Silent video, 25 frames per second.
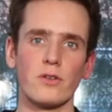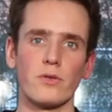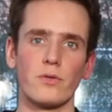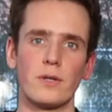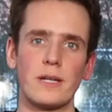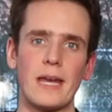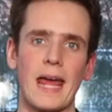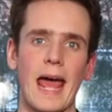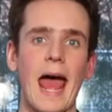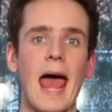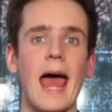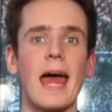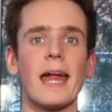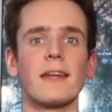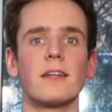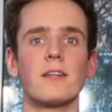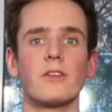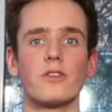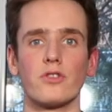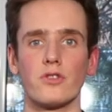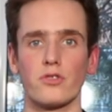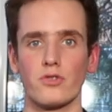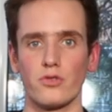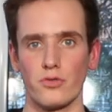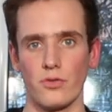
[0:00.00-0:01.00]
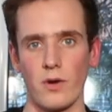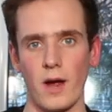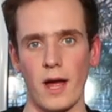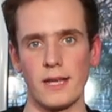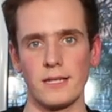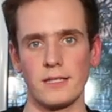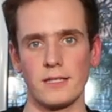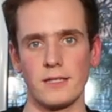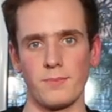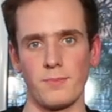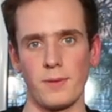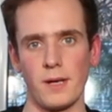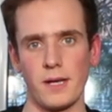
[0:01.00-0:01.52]
you're going to add in your
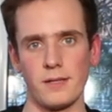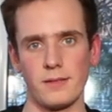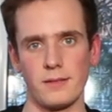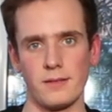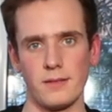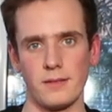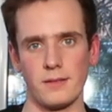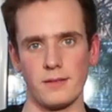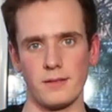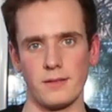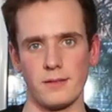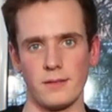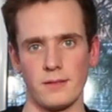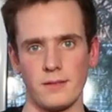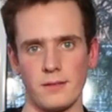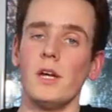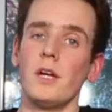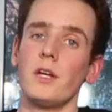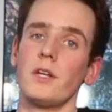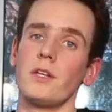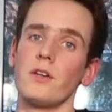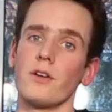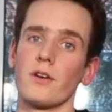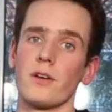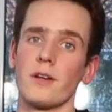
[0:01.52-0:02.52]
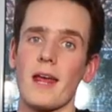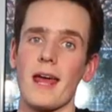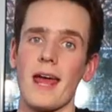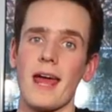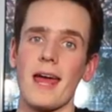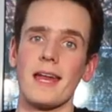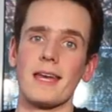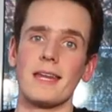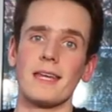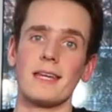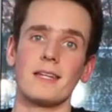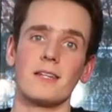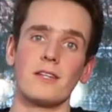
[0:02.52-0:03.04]
dried spices. You're going to
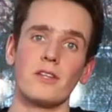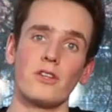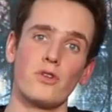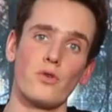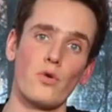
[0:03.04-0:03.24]
add in